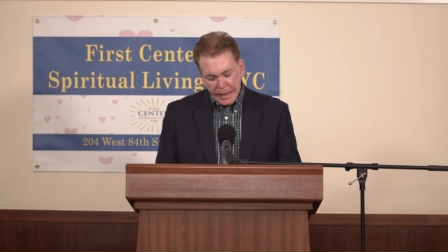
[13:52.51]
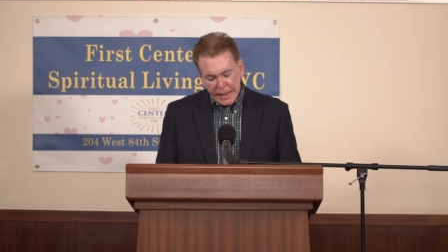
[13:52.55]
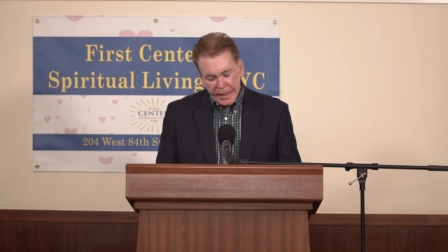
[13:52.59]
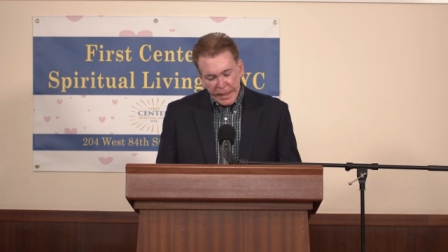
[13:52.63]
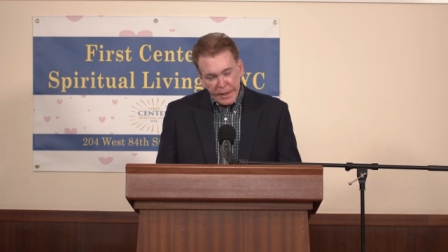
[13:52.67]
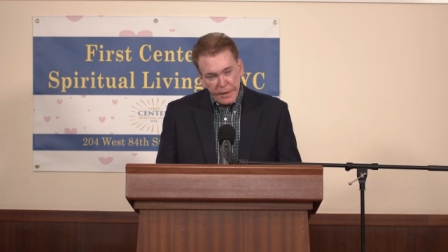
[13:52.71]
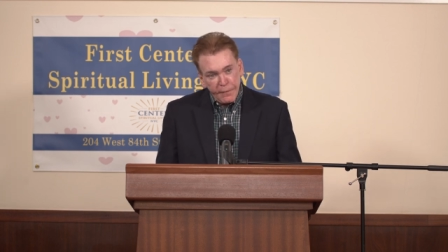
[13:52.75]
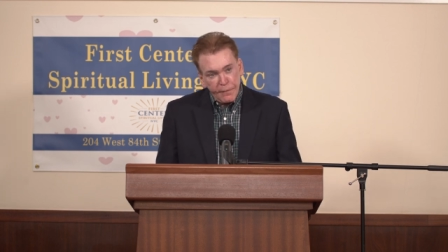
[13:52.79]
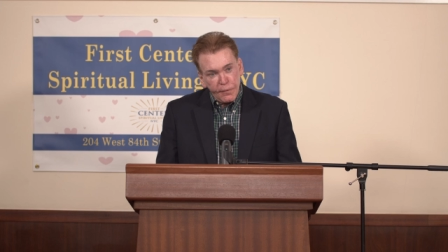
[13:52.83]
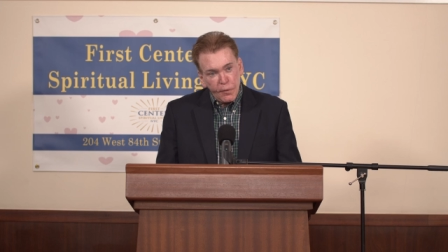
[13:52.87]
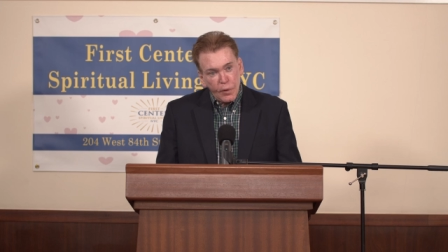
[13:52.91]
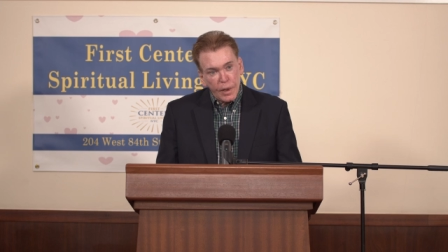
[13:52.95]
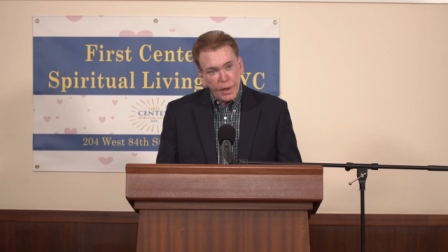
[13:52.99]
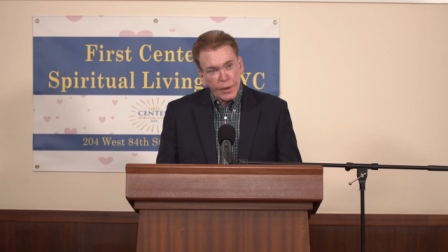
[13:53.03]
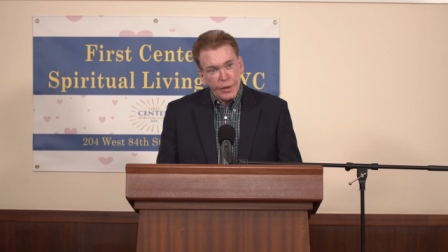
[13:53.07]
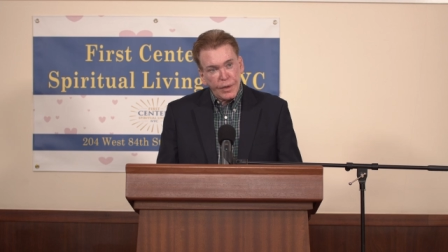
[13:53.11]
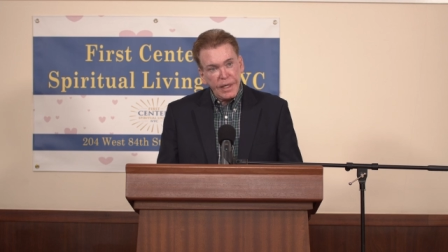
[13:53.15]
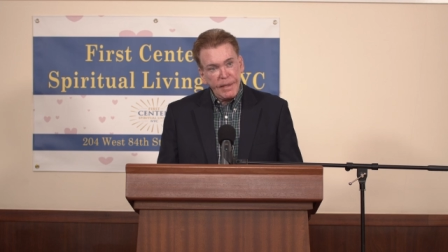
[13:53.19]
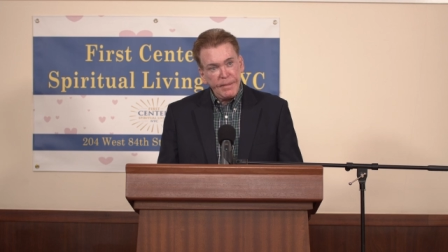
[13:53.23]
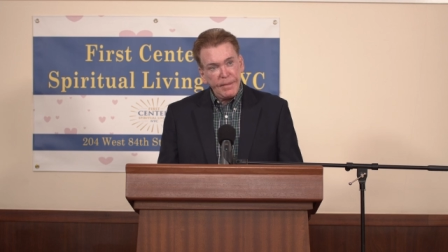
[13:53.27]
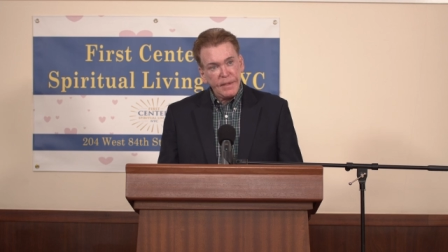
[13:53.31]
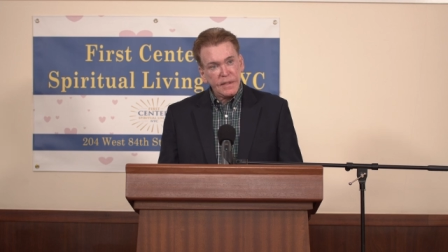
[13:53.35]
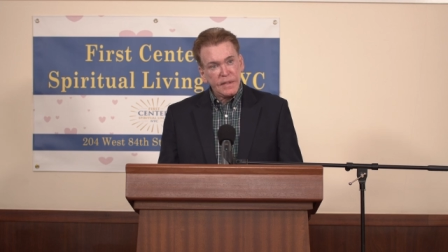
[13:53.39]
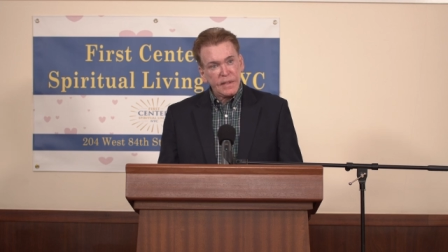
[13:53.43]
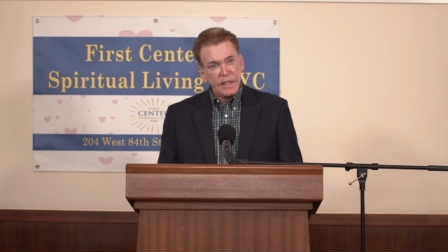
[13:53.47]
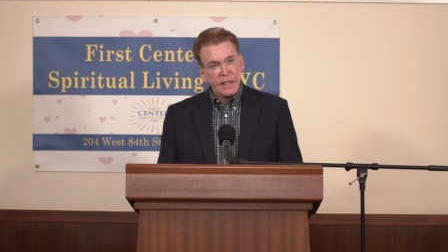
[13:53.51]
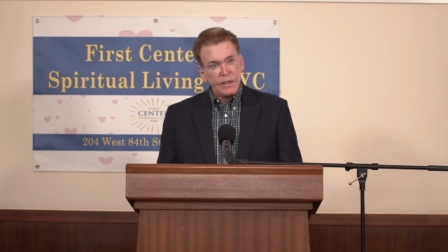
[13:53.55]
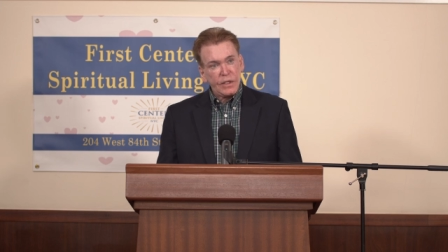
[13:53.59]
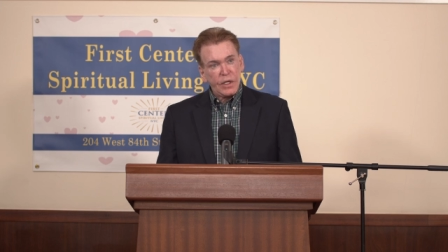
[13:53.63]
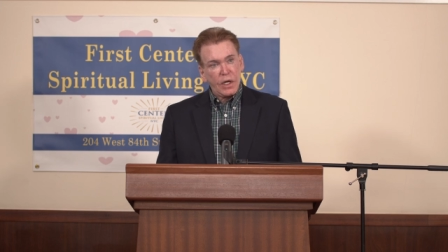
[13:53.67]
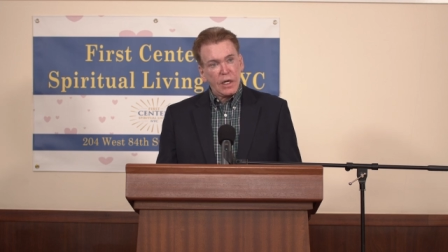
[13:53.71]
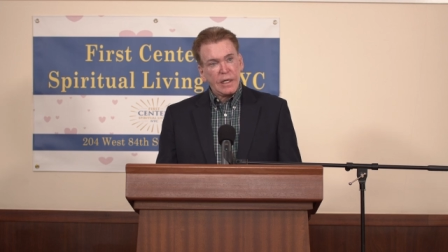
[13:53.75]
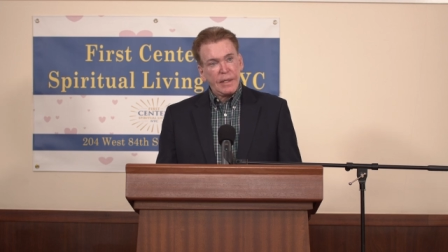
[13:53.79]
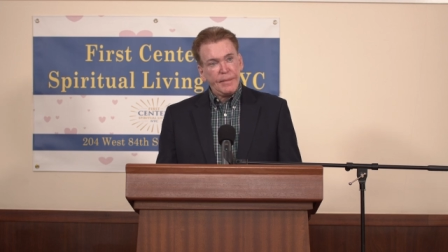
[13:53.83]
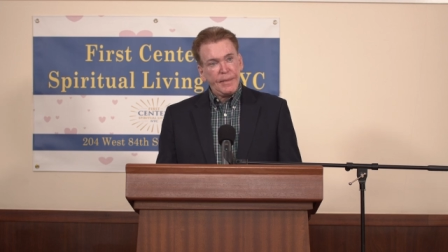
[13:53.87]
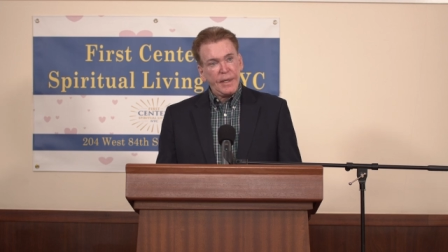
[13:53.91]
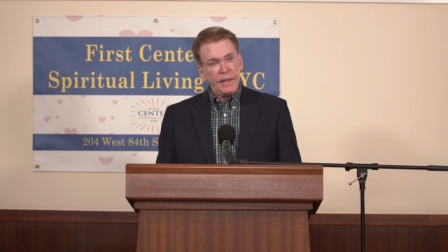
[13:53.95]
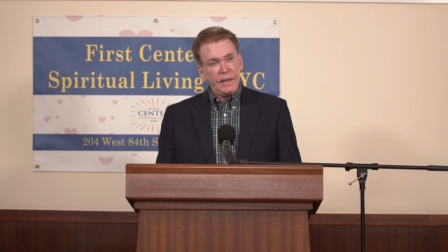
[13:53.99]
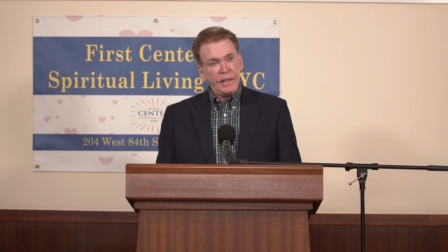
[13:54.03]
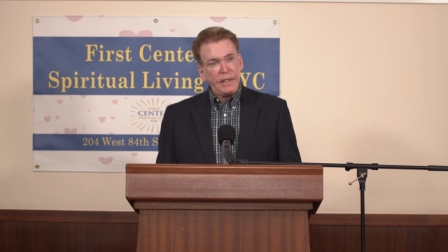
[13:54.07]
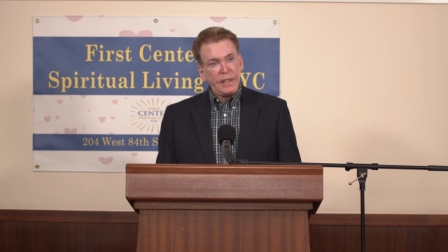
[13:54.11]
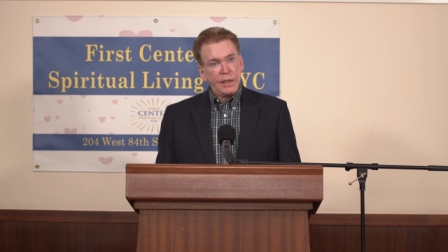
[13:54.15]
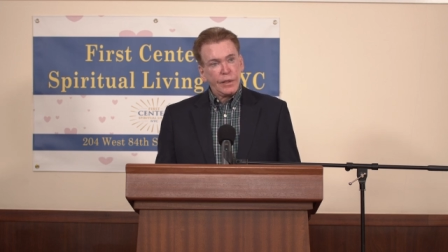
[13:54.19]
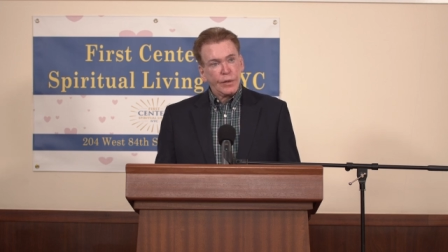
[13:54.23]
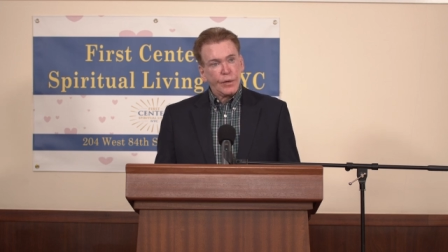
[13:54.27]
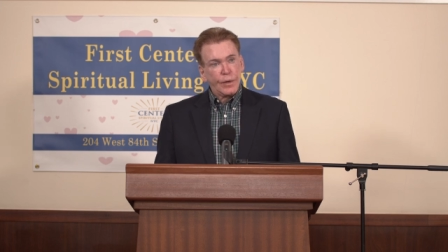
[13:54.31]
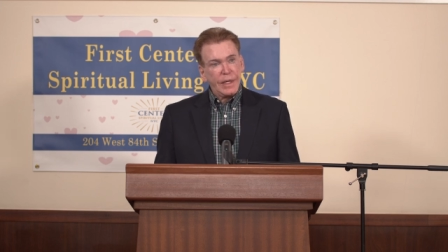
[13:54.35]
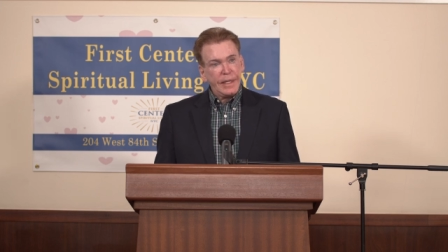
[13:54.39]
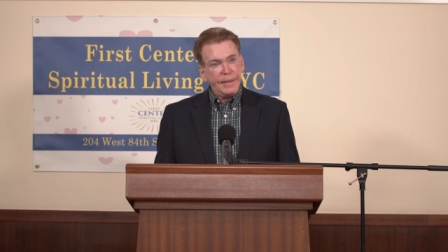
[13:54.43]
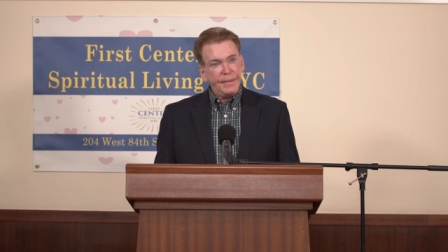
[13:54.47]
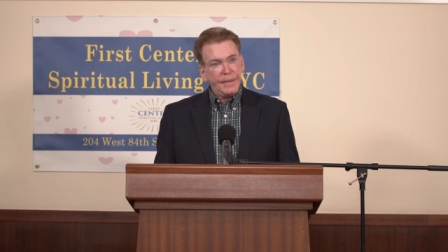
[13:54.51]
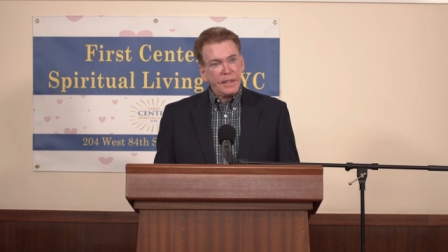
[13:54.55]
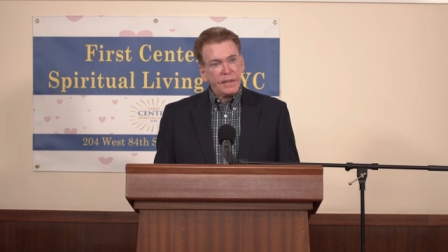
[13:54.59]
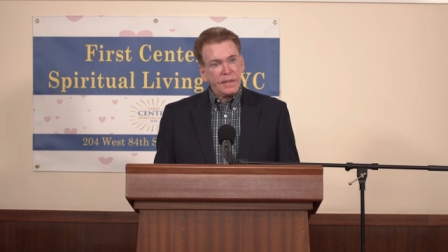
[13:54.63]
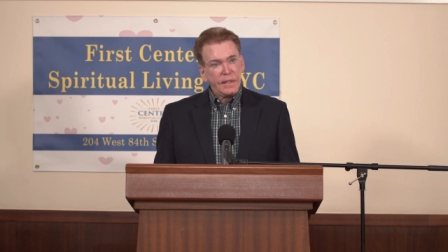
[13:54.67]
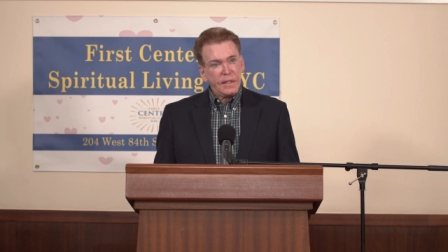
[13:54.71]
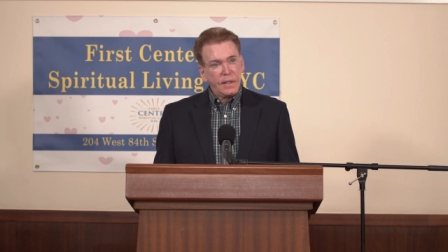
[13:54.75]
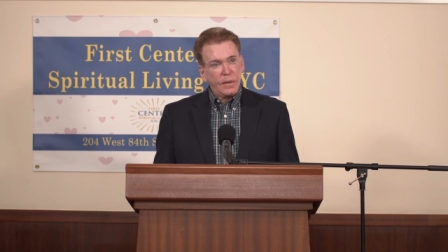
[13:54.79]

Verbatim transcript: in the four agreements, they talk about the agreements